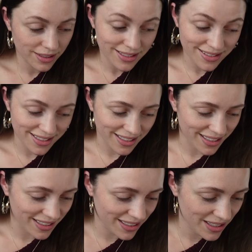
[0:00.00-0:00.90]
let's dig
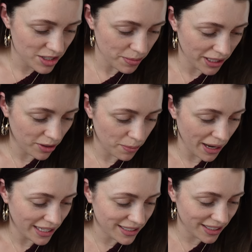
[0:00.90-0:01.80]
in to my little
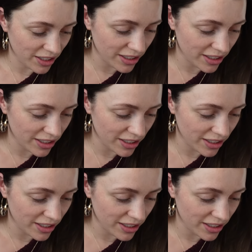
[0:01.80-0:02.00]
basket of